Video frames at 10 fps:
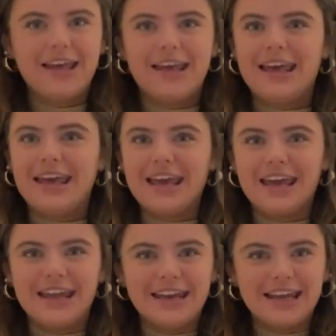
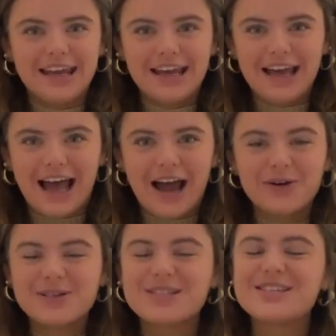And I was
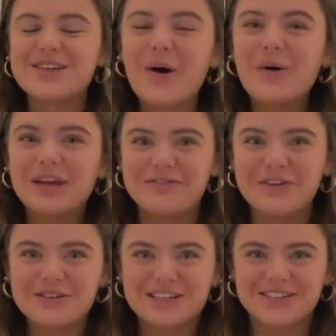so confused.
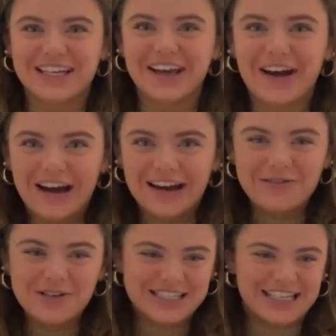I was like, God, we
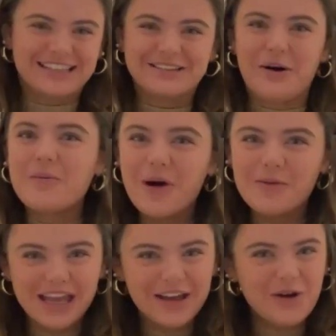just had this whole
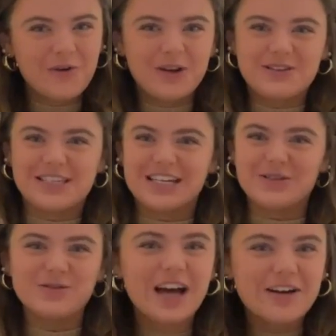moment where you said
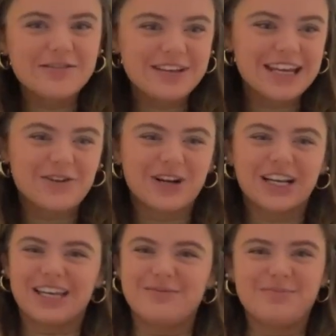you love me and you're
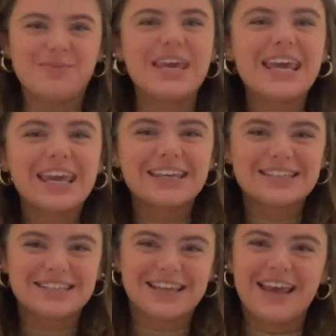going to give me
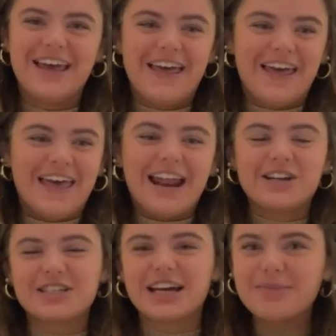peace. And I
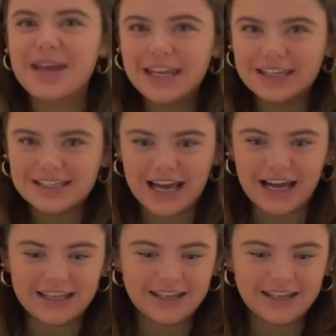just had a panic attack.